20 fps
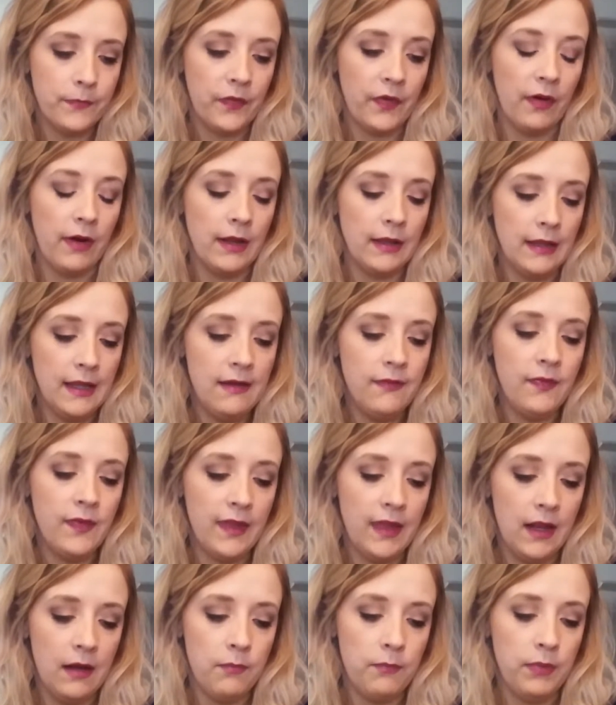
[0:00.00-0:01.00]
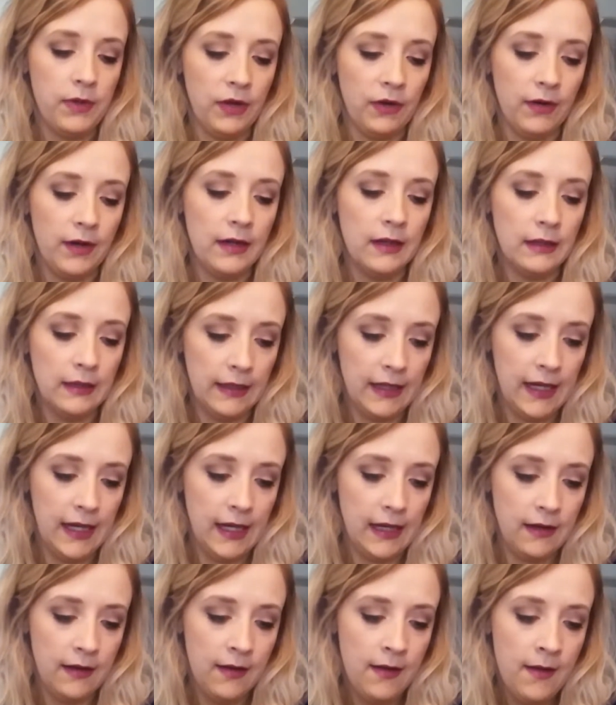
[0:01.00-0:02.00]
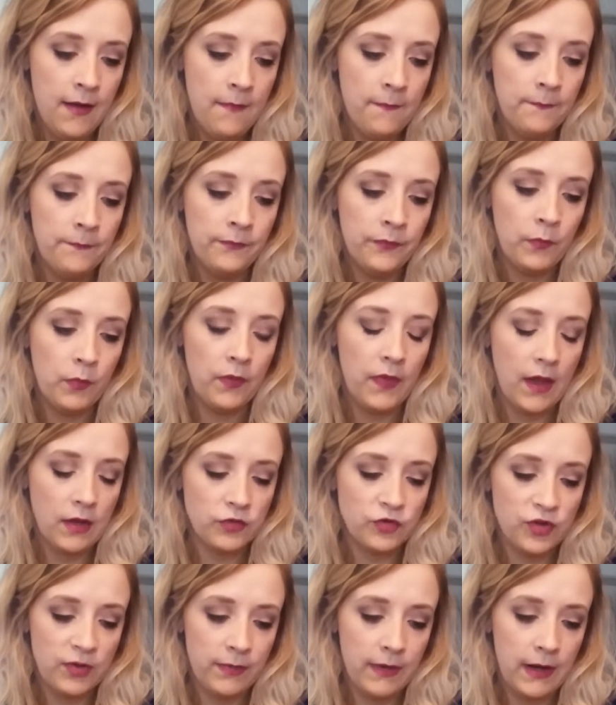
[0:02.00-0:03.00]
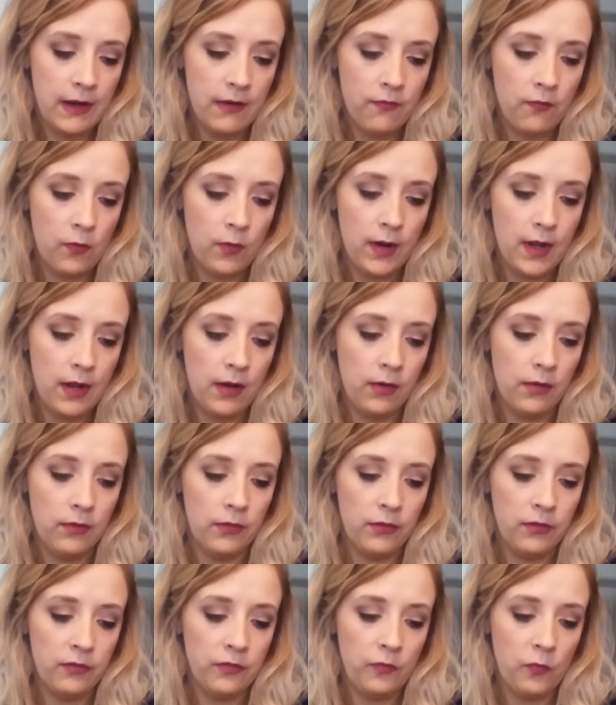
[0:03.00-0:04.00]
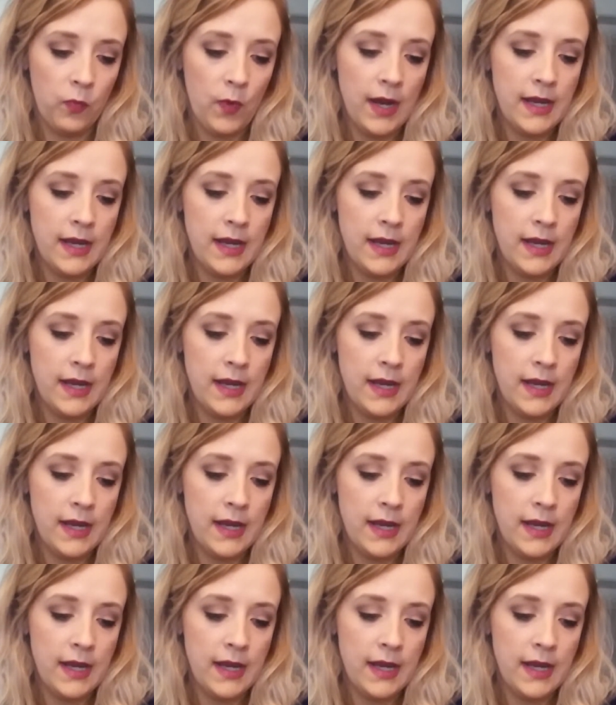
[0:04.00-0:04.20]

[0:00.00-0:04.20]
sorry, leave skin pure and clean without stripping of oils.